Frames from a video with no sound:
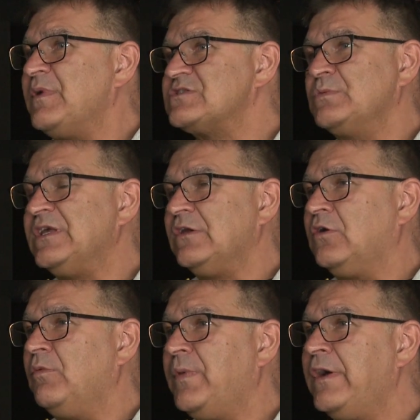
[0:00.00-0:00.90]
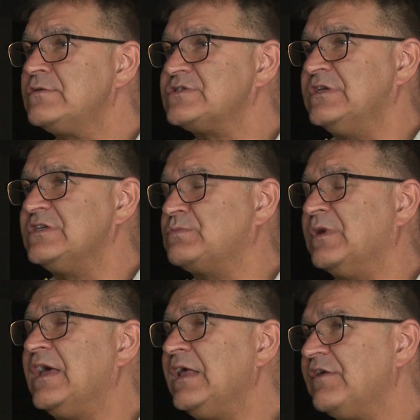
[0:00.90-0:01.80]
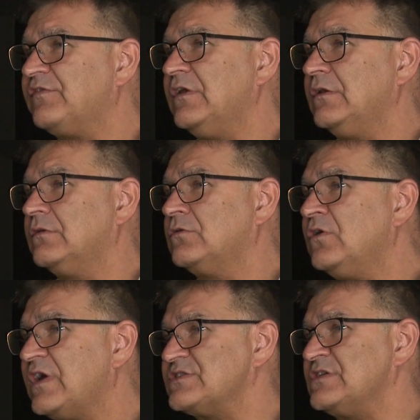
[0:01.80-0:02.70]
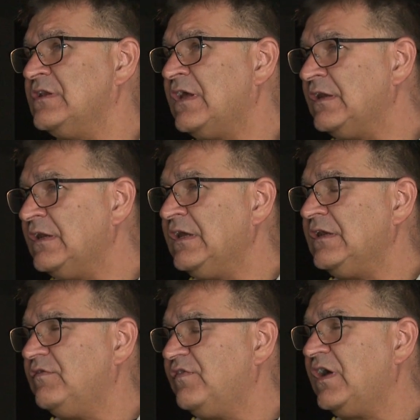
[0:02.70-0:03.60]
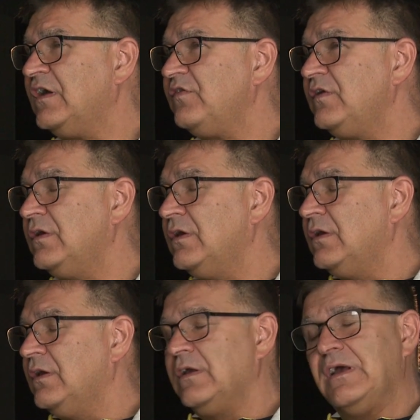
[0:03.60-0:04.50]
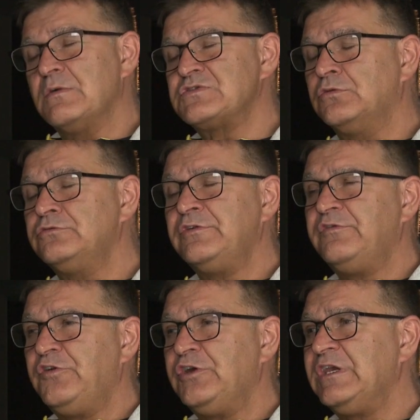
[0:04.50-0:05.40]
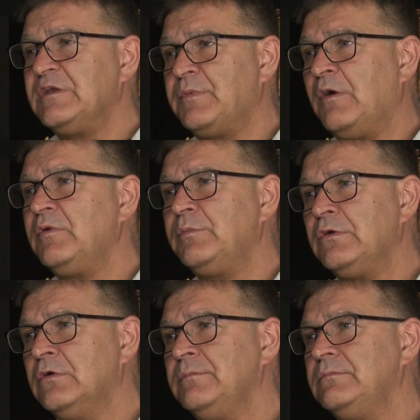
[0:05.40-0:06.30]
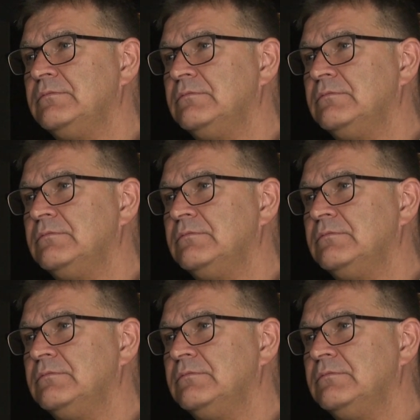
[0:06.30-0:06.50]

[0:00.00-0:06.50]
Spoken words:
best way to comparison is when I left Doncaster in 1985, I was £138 to bring home.